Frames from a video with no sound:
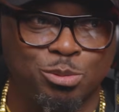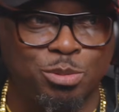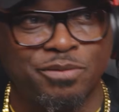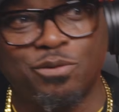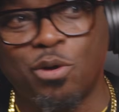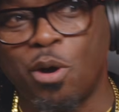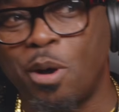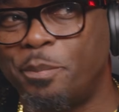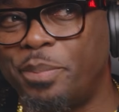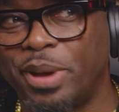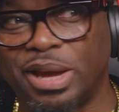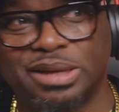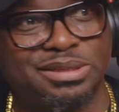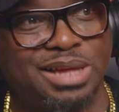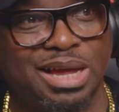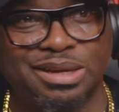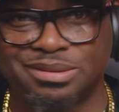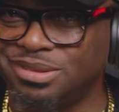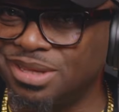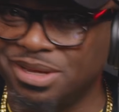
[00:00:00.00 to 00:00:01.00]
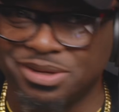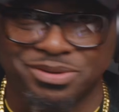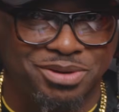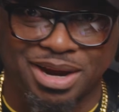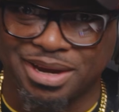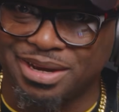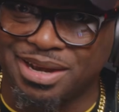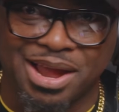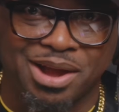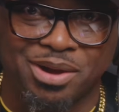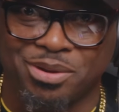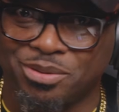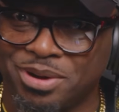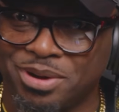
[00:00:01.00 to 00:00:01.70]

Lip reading: We've gone past that stage right now,